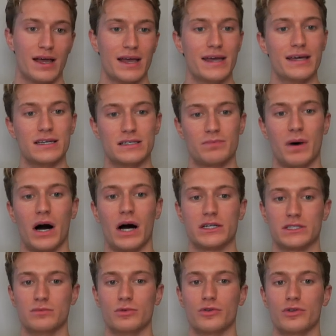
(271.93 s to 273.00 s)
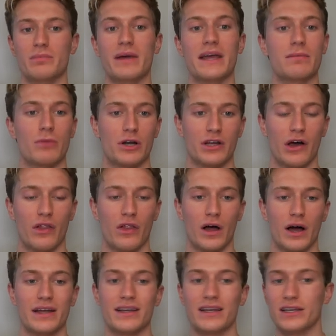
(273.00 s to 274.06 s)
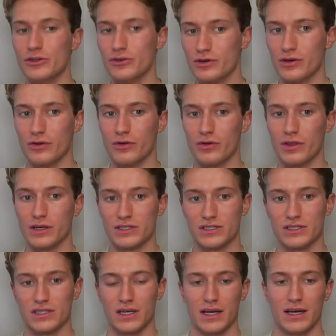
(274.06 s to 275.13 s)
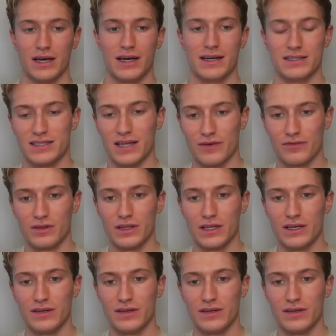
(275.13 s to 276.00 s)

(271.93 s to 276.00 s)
it is possible to make money online and you can do this. And it's definitely,